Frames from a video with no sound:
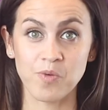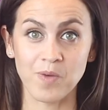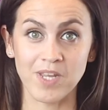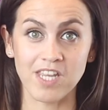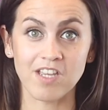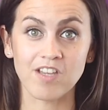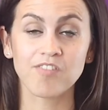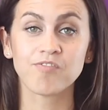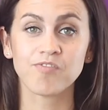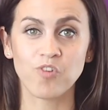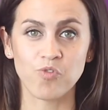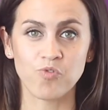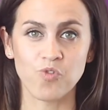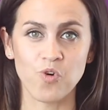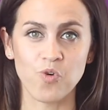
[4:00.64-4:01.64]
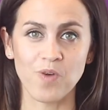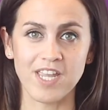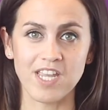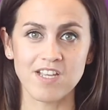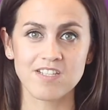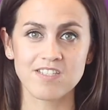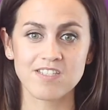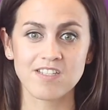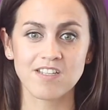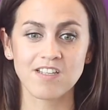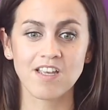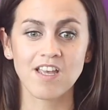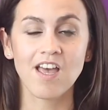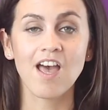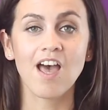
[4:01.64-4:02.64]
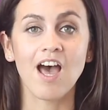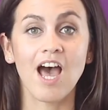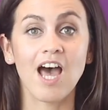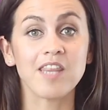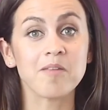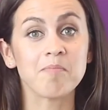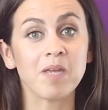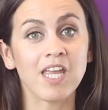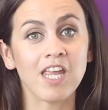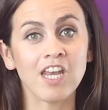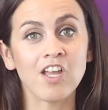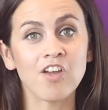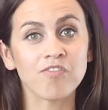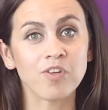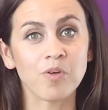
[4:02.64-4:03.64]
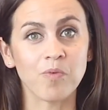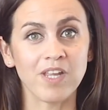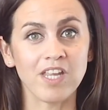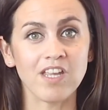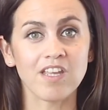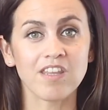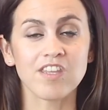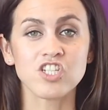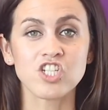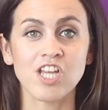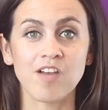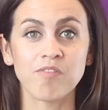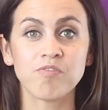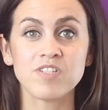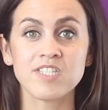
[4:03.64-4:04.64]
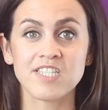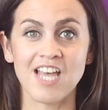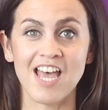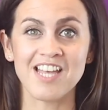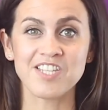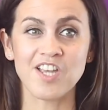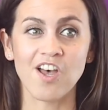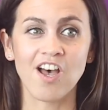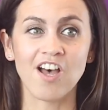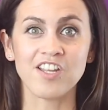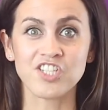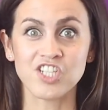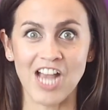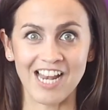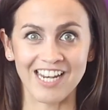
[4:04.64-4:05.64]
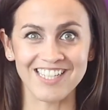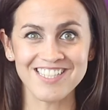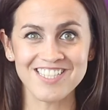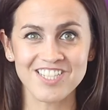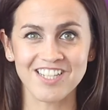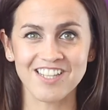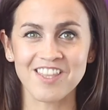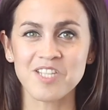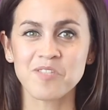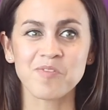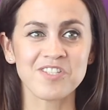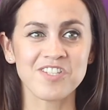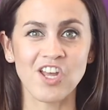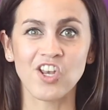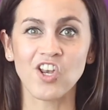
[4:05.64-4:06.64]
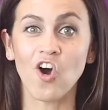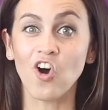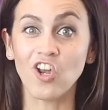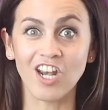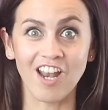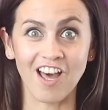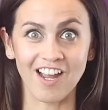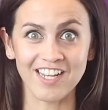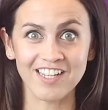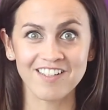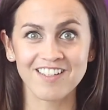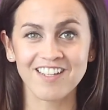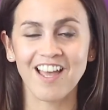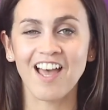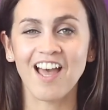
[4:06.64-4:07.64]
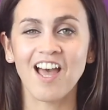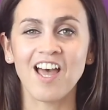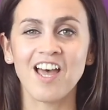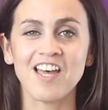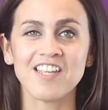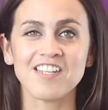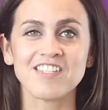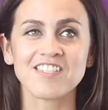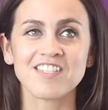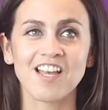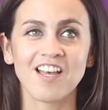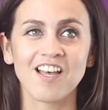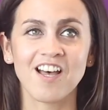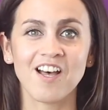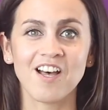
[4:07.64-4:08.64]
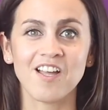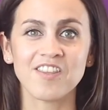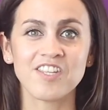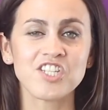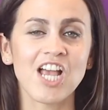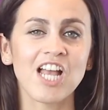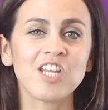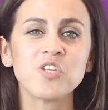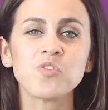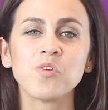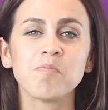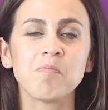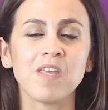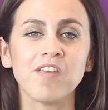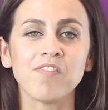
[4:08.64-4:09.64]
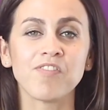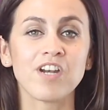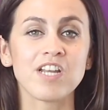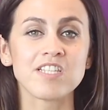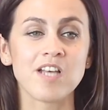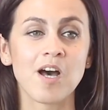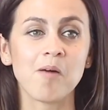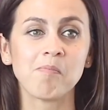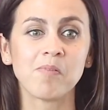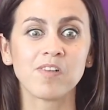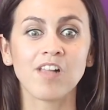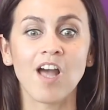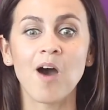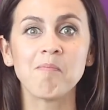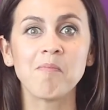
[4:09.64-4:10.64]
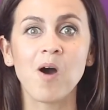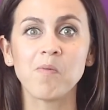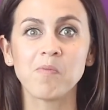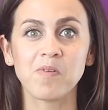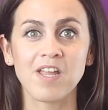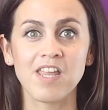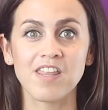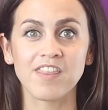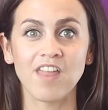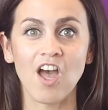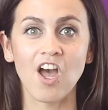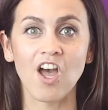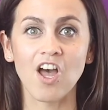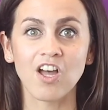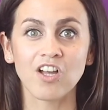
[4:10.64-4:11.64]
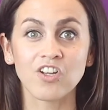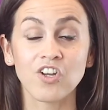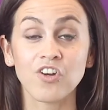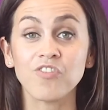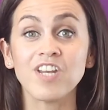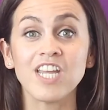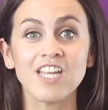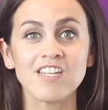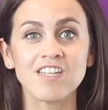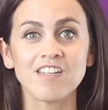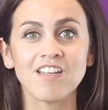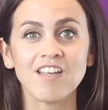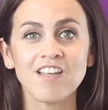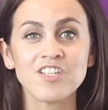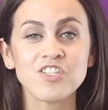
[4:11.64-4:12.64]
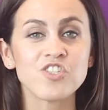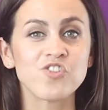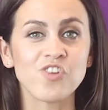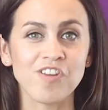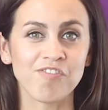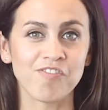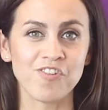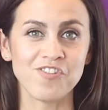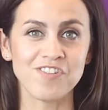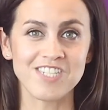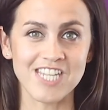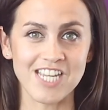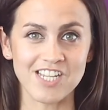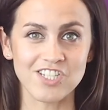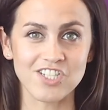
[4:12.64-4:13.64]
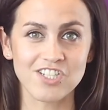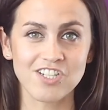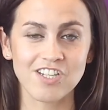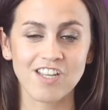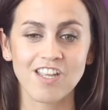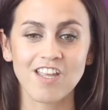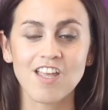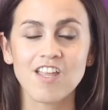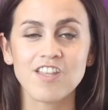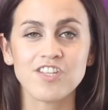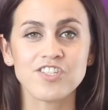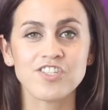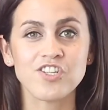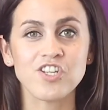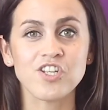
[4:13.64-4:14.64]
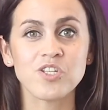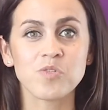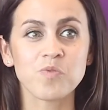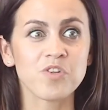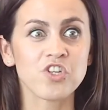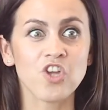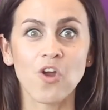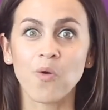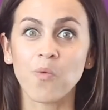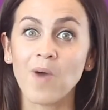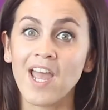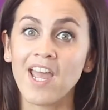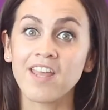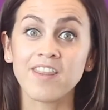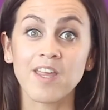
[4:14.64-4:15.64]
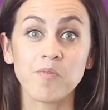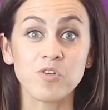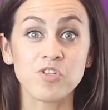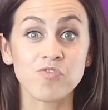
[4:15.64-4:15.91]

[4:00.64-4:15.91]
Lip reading: week for 4 weeks. At the beginning of the week, the chef would set a challenge, and this was done online. And the challenge would be, for example, come up with a Korean street food dish. The students would go away, they would